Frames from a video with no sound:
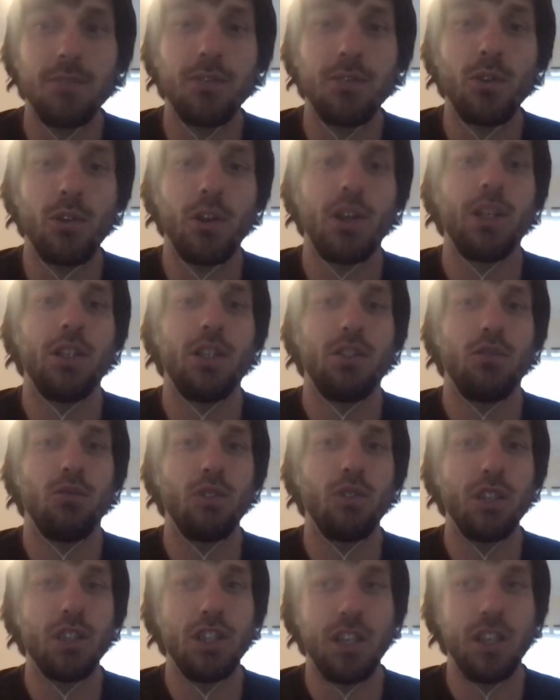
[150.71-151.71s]
flourish,
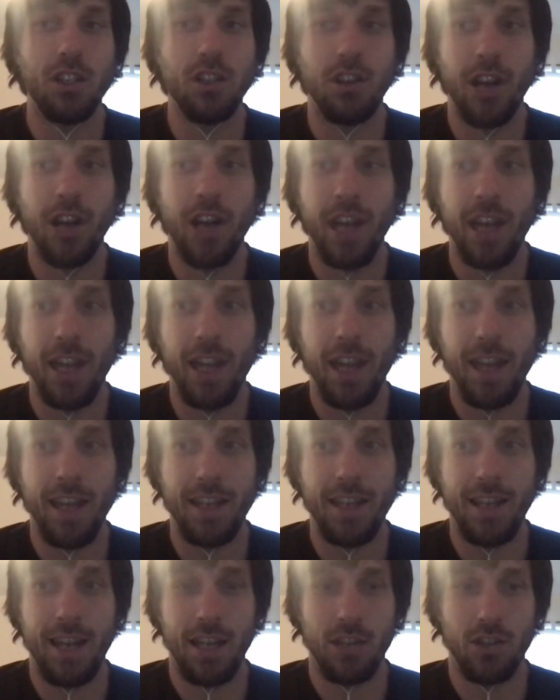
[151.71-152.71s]
regenerate,
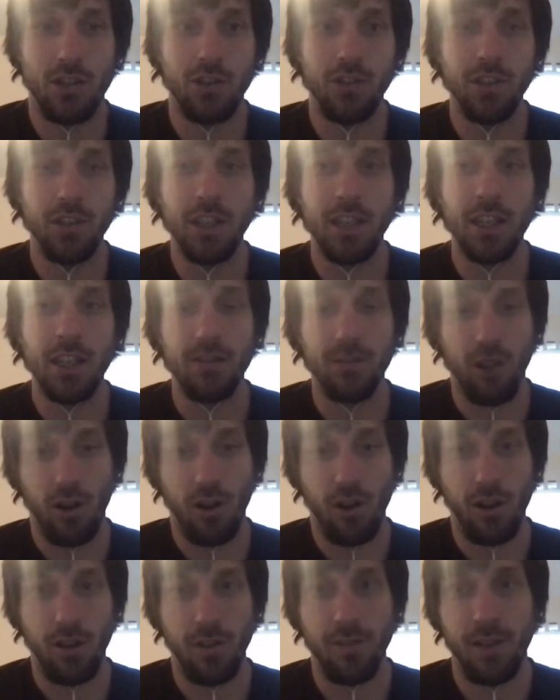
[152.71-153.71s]
and naturally
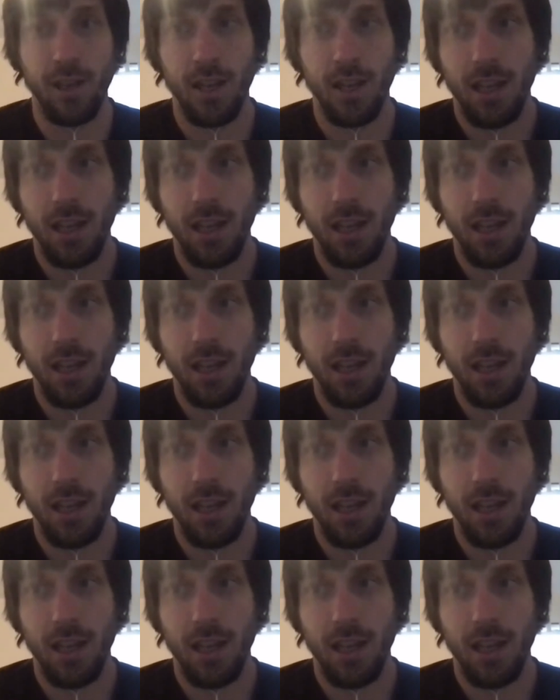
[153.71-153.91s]
evolve.